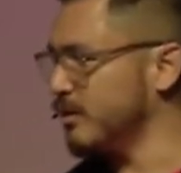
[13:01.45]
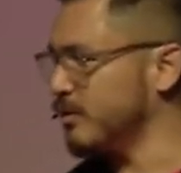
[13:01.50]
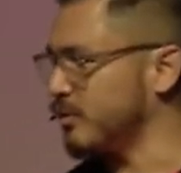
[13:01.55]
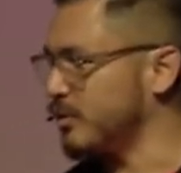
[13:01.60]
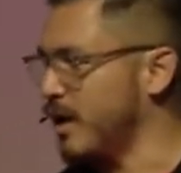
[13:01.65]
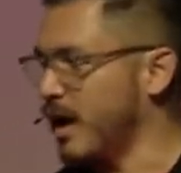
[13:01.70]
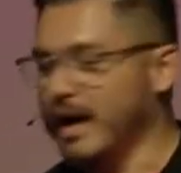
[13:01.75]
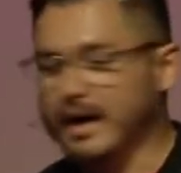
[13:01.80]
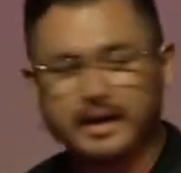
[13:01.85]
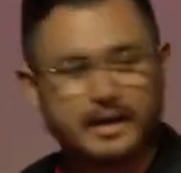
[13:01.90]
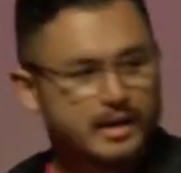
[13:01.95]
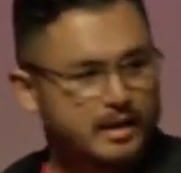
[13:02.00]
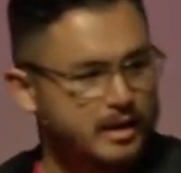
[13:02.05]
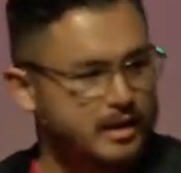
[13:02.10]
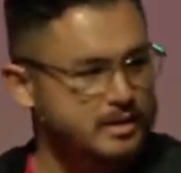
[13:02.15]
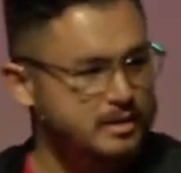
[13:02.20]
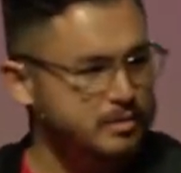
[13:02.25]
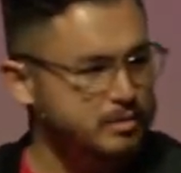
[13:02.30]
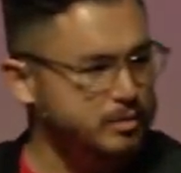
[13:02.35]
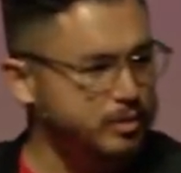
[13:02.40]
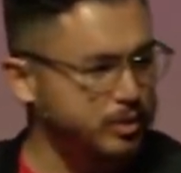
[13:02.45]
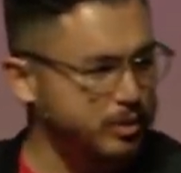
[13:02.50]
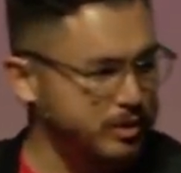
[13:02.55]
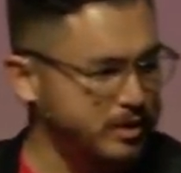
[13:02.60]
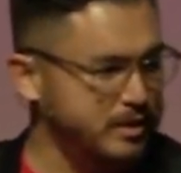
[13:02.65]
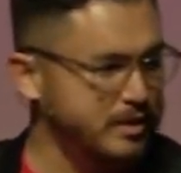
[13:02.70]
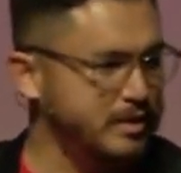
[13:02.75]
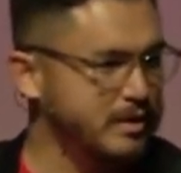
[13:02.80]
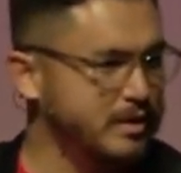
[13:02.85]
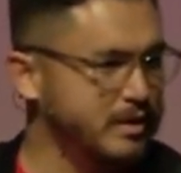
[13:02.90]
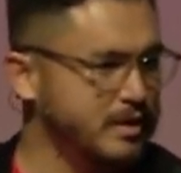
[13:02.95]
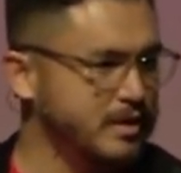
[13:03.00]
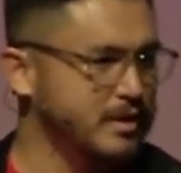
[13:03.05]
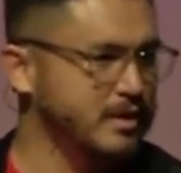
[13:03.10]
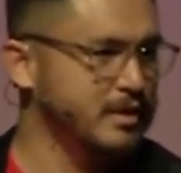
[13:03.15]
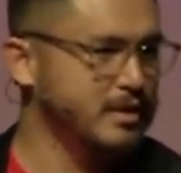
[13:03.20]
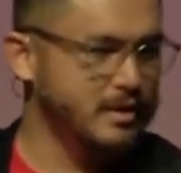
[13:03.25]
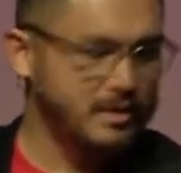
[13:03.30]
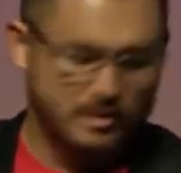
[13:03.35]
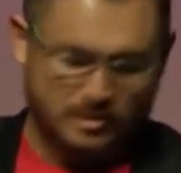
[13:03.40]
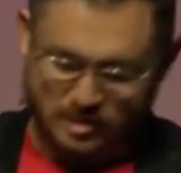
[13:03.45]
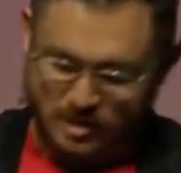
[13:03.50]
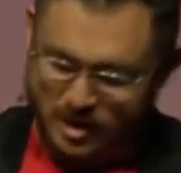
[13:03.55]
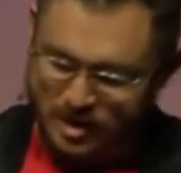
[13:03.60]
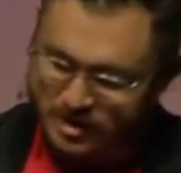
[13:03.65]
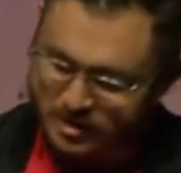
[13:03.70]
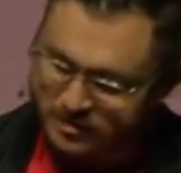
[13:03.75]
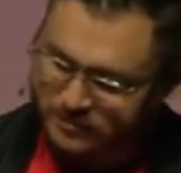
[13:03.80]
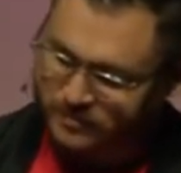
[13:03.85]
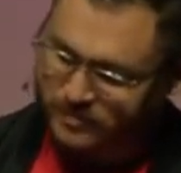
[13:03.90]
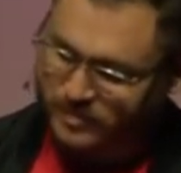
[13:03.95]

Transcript: Writing is important, right?